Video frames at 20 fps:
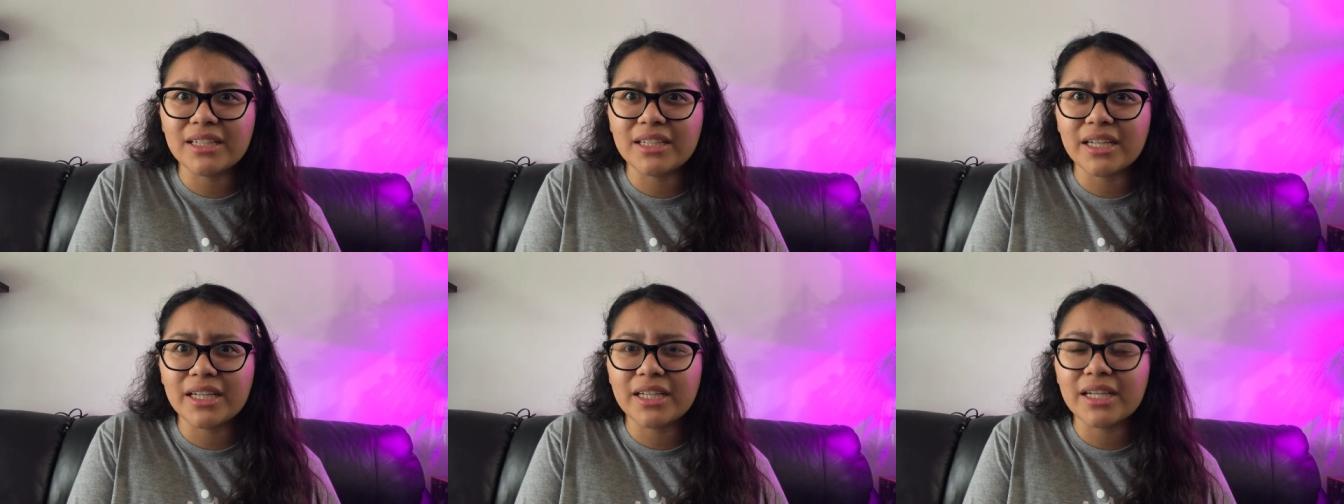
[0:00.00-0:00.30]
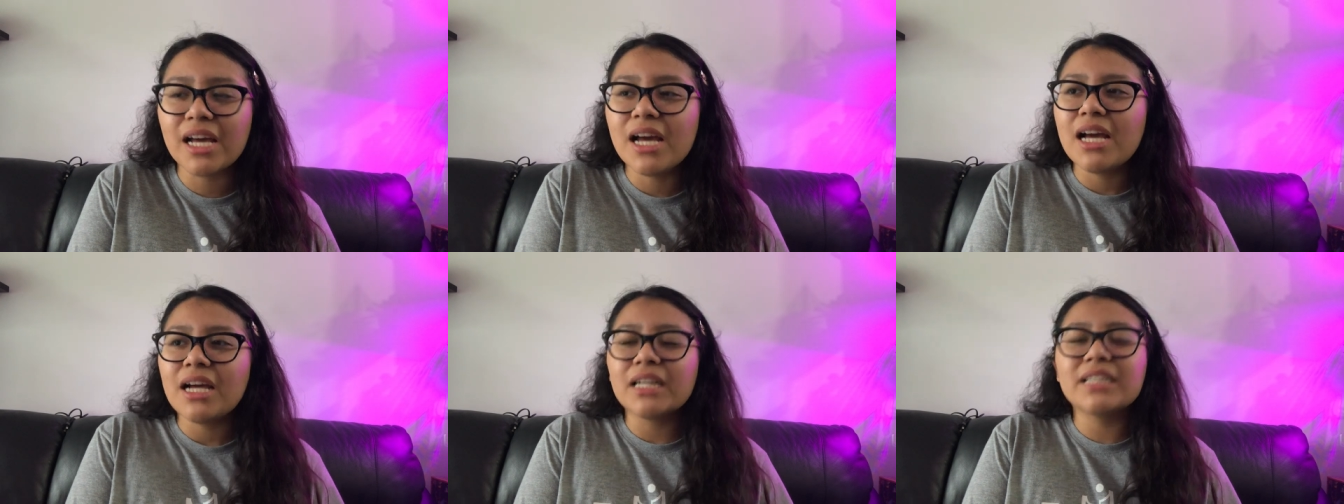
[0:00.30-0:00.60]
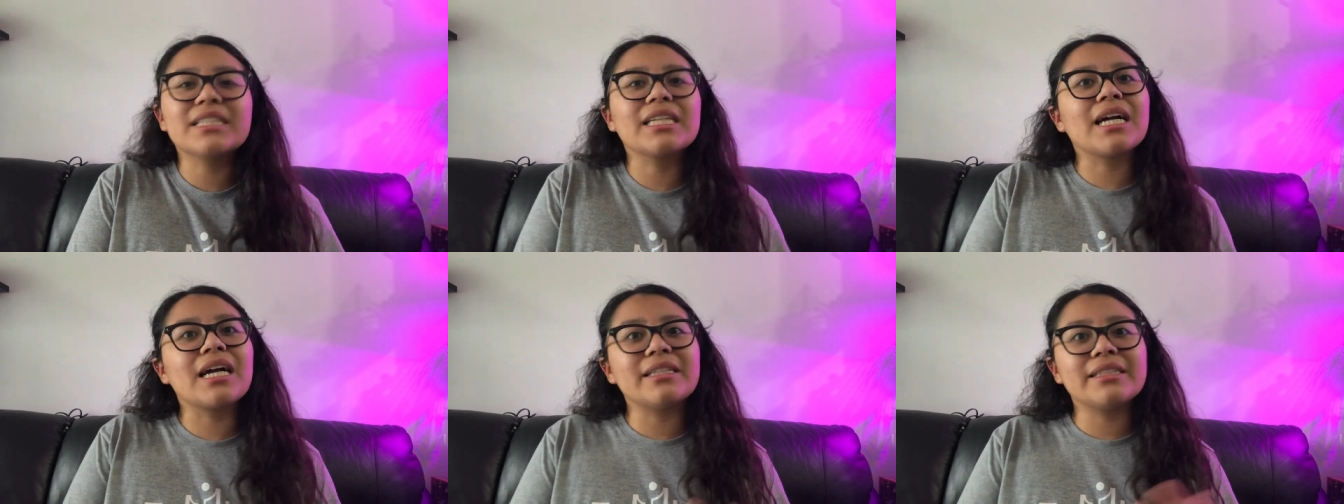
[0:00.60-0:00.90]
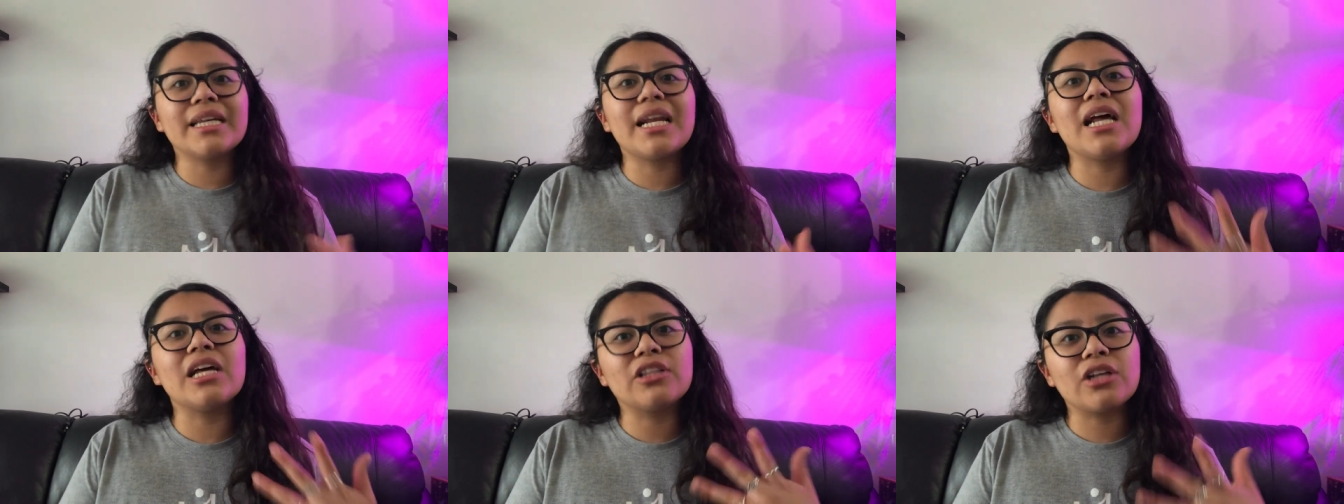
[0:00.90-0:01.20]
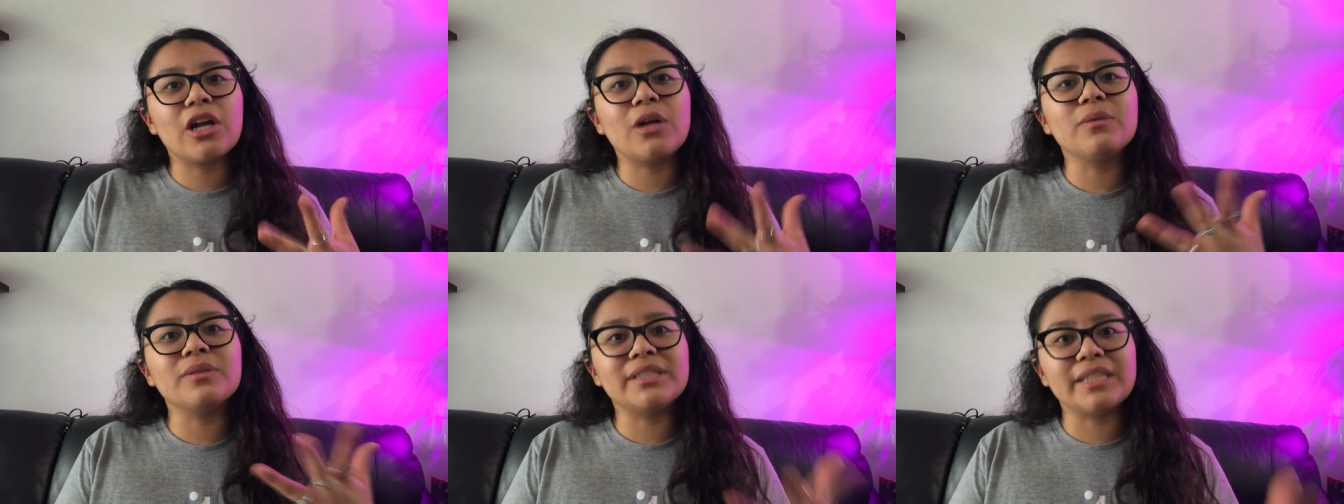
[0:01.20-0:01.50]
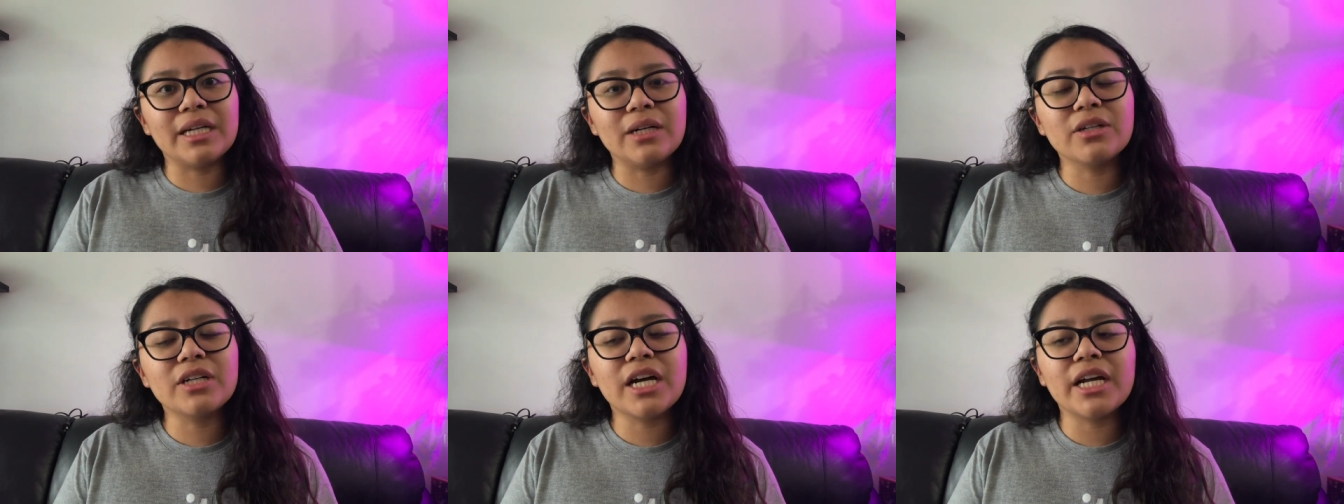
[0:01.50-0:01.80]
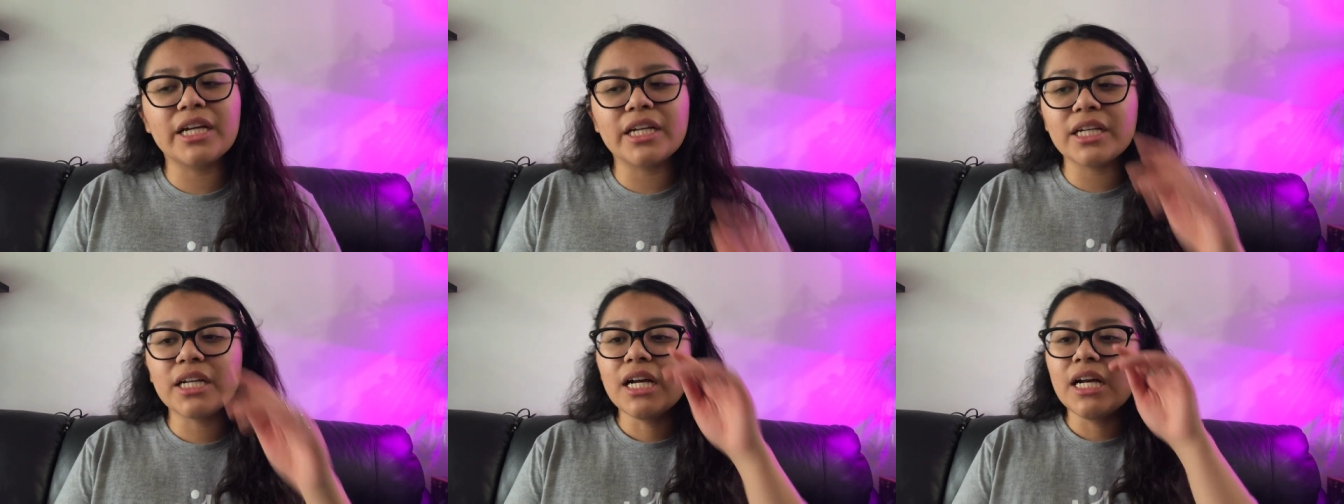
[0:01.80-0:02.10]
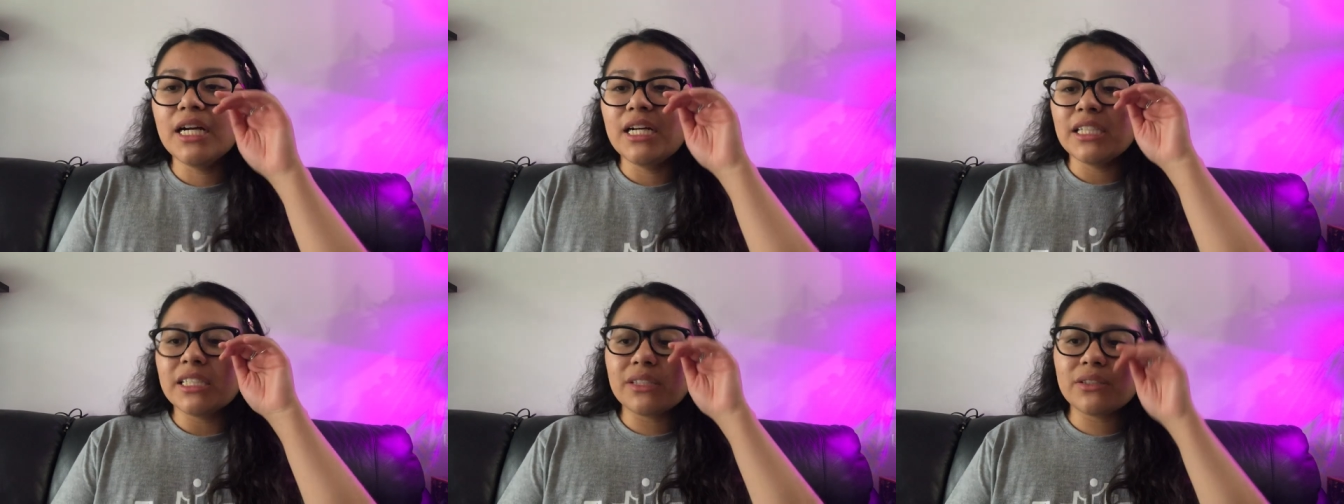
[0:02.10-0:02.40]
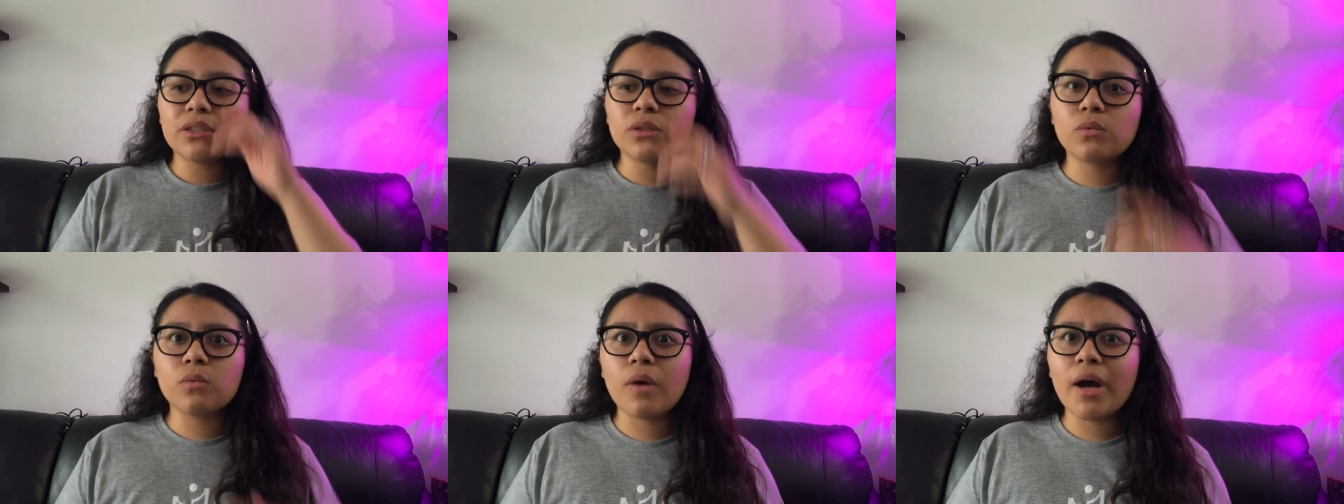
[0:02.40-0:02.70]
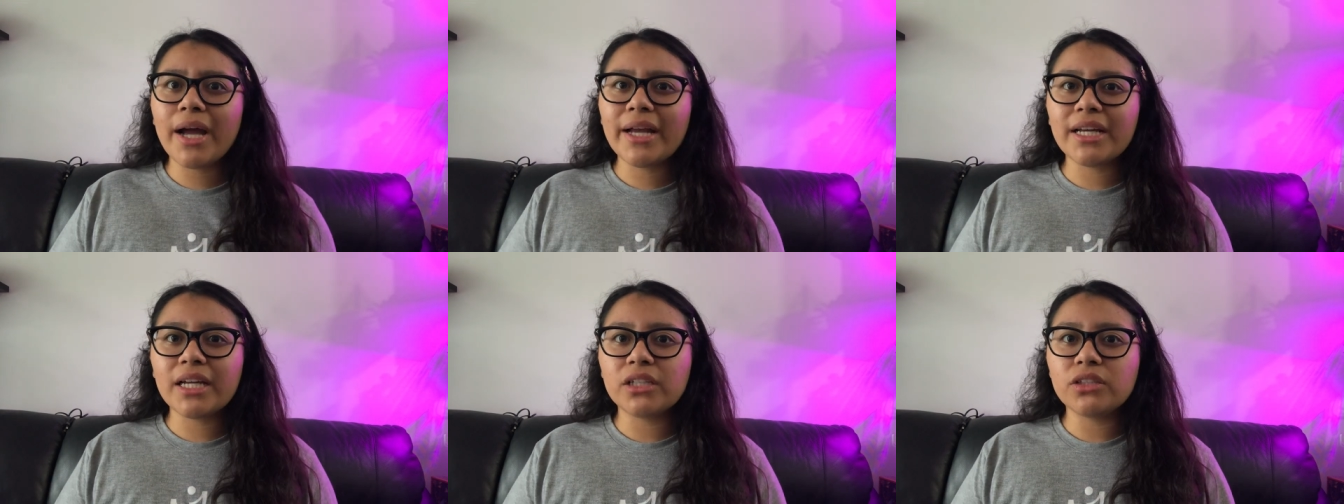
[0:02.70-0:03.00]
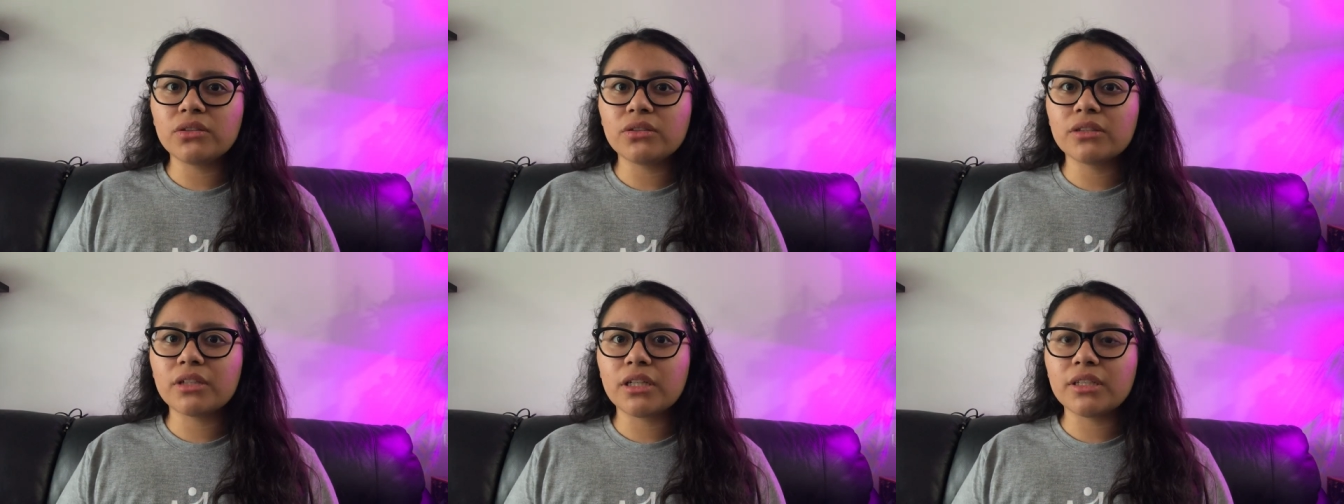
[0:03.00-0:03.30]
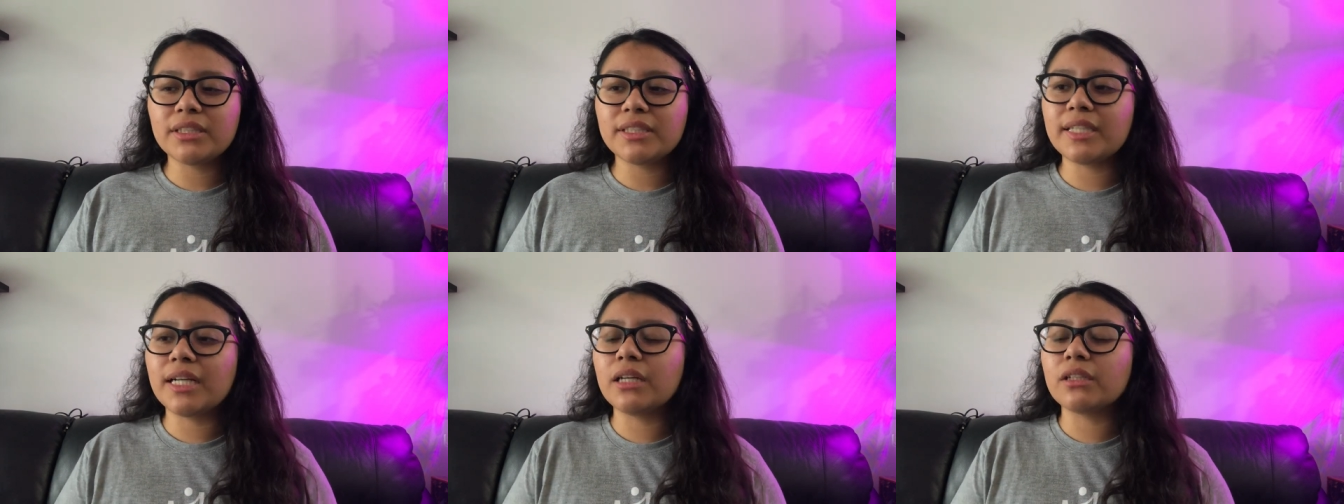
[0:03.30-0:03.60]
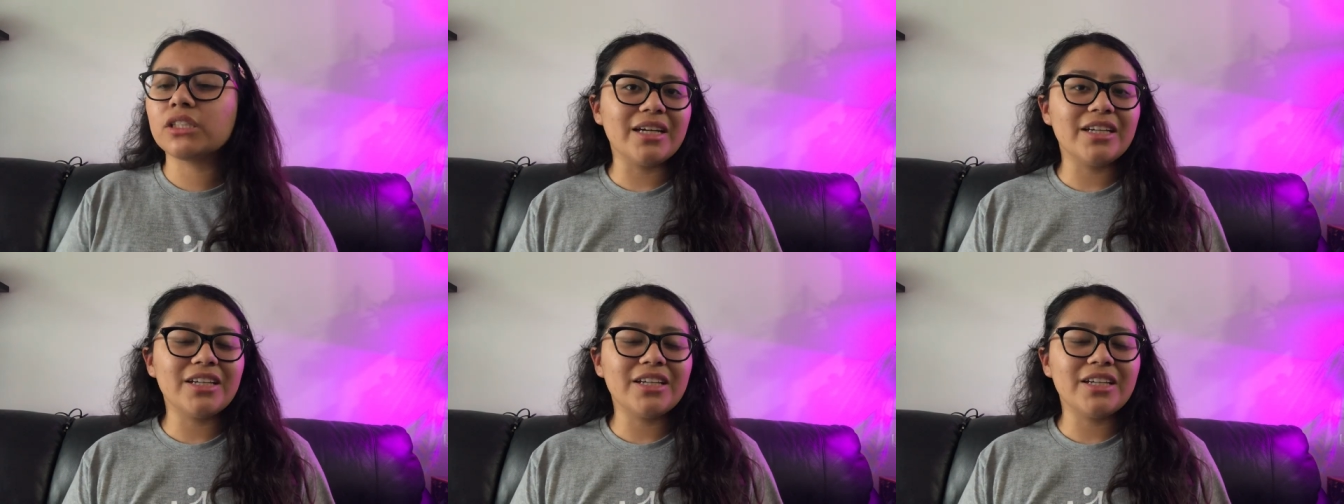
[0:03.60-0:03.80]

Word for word: Like, cause like I said, I thought I was nail cutting. So I was like, why can't you cut his nails?